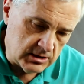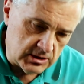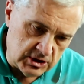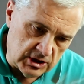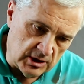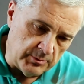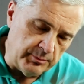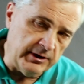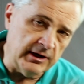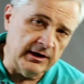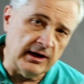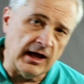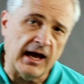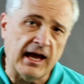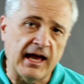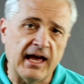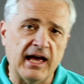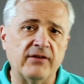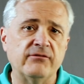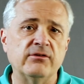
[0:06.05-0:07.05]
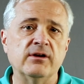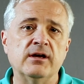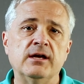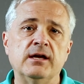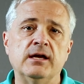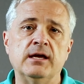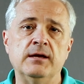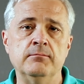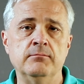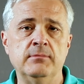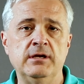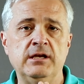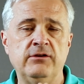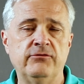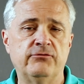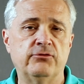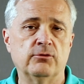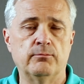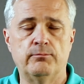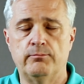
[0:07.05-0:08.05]
jump in. I have a, a
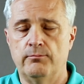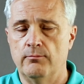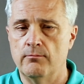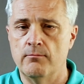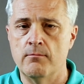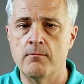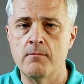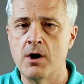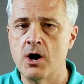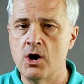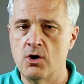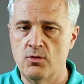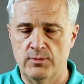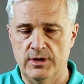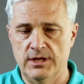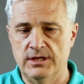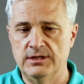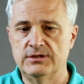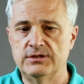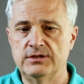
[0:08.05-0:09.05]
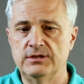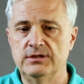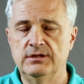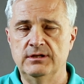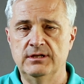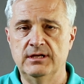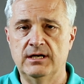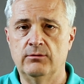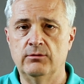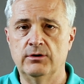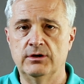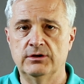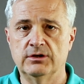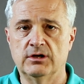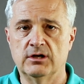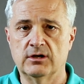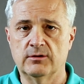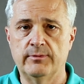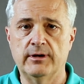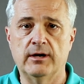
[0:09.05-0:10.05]
meaningful moment that I want
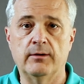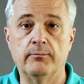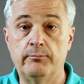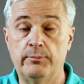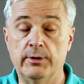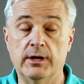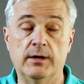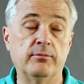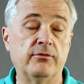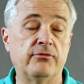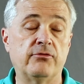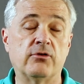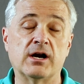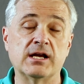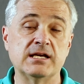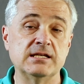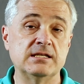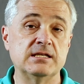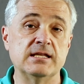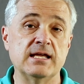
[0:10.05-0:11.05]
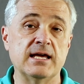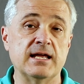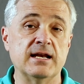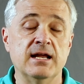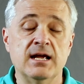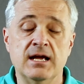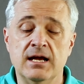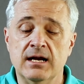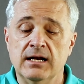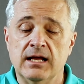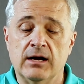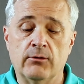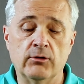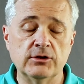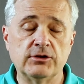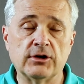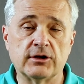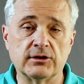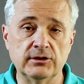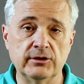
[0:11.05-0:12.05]
to talk about, but before I get to that, I
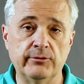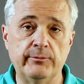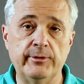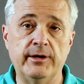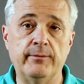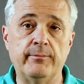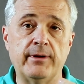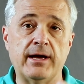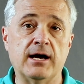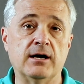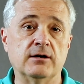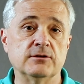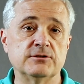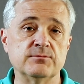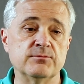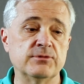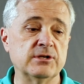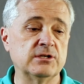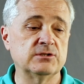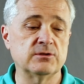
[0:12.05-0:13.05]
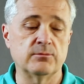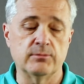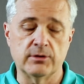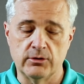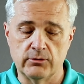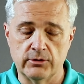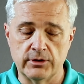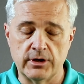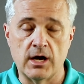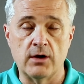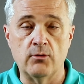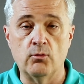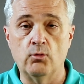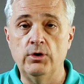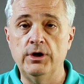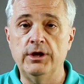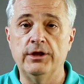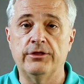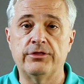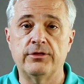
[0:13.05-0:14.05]
want to talk a little bit about some things that have been going
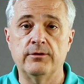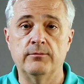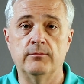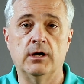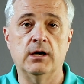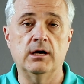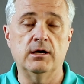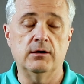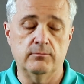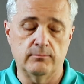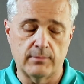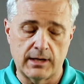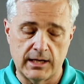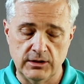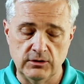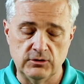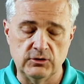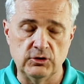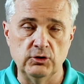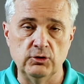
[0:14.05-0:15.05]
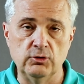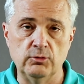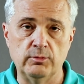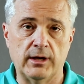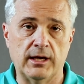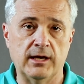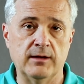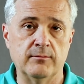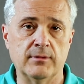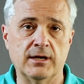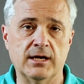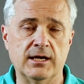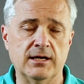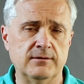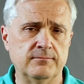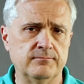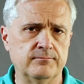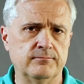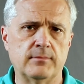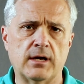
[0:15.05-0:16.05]
on with my, uh, my YouTube and
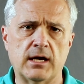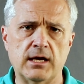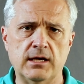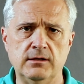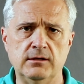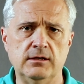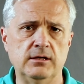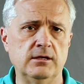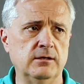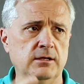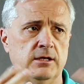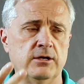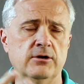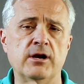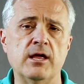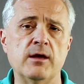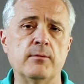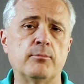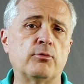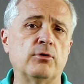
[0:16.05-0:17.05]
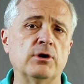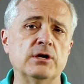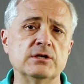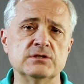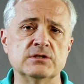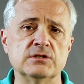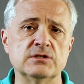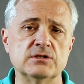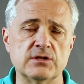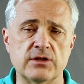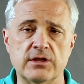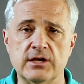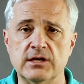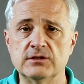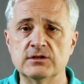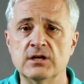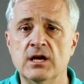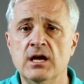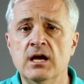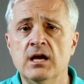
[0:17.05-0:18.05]
my my internet presence and
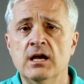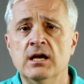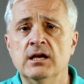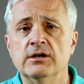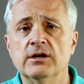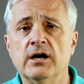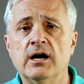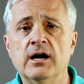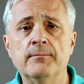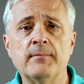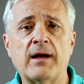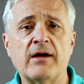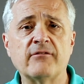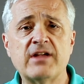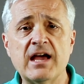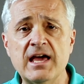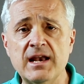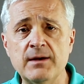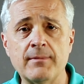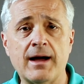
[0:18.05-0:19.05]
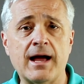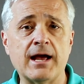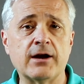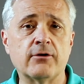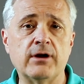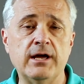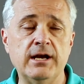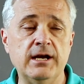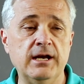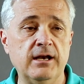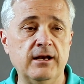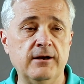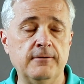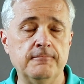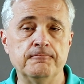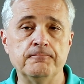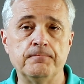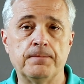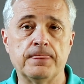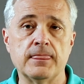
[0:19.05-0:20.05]
things. Um, I've kind of migrated